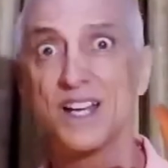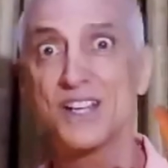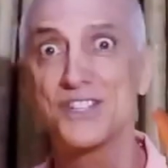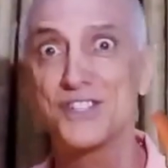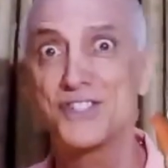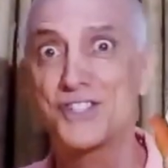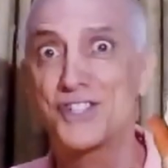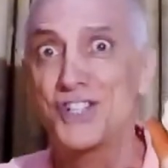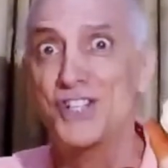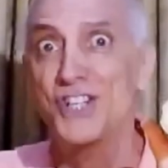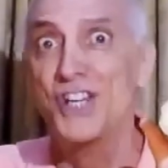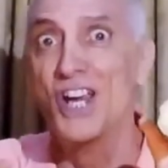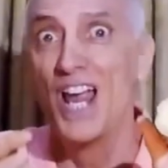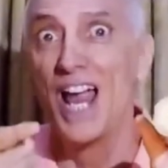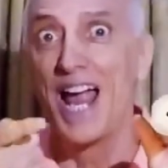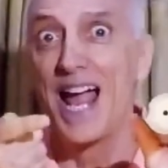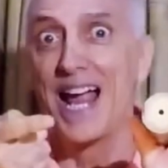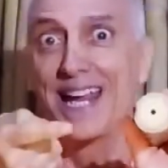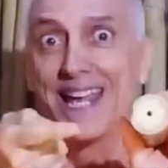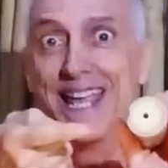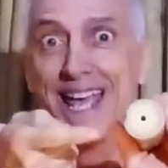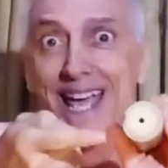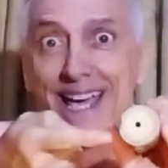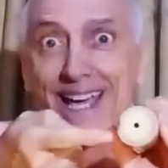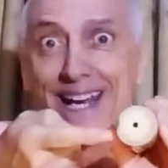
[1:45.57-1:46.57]

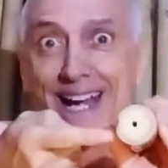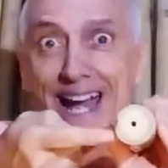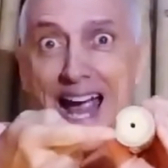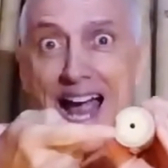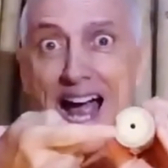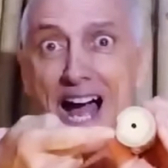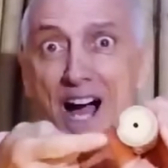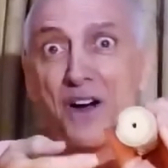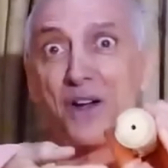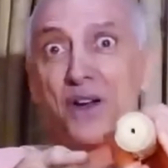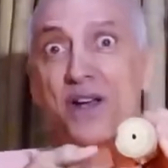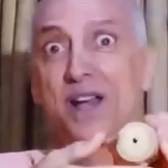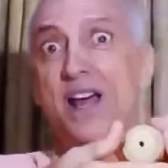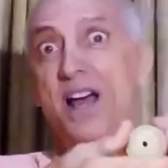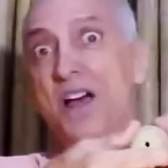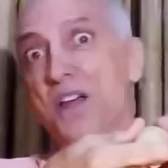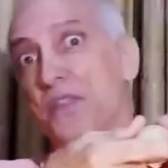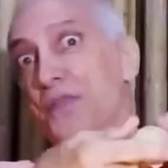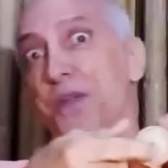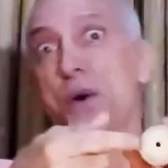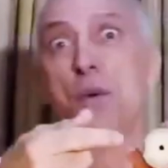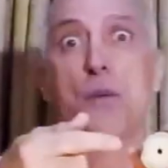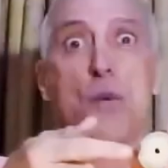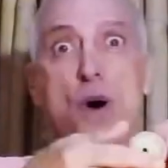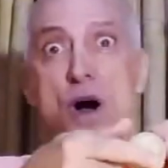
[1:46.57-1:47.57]
Check it out.
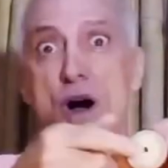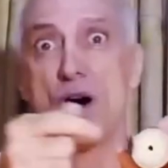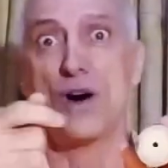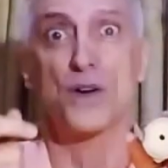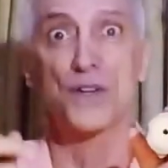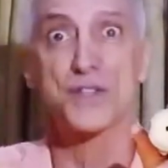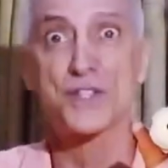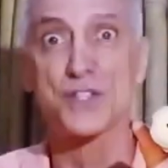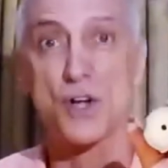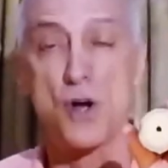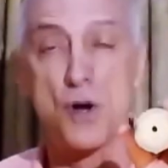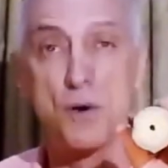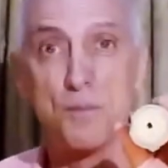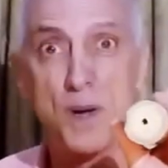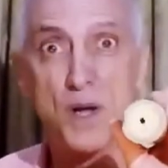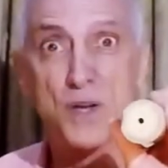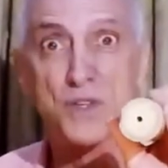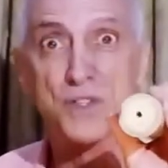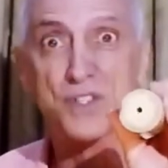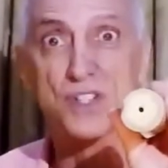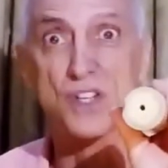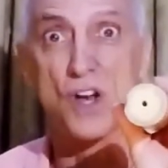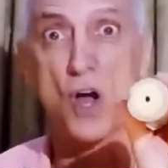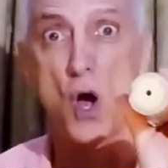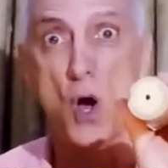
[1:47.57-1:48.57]
The wall is
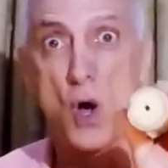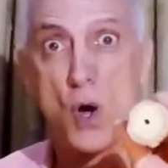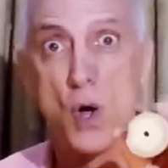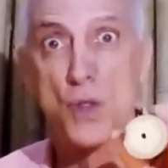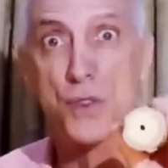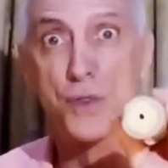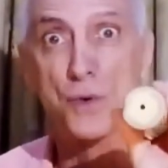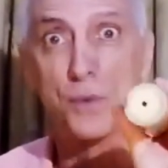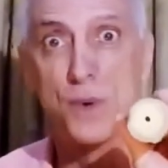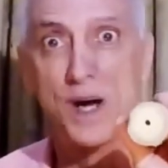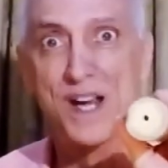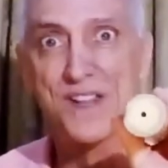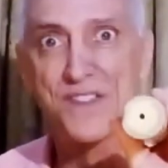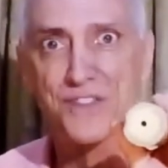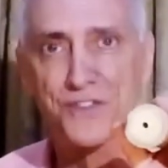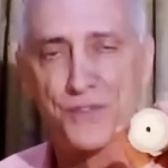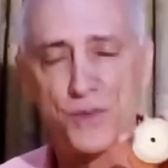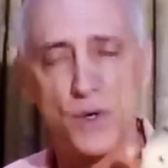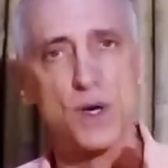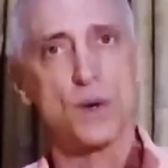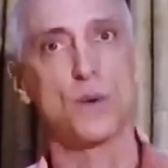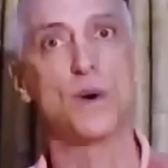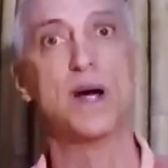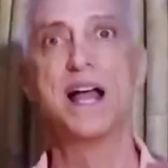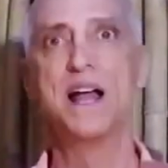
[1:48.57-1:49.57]
almost all the way
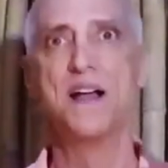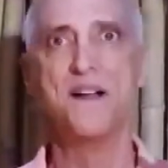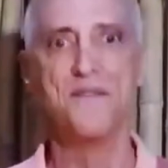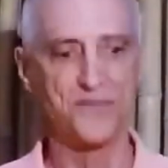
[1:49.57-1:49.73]
through.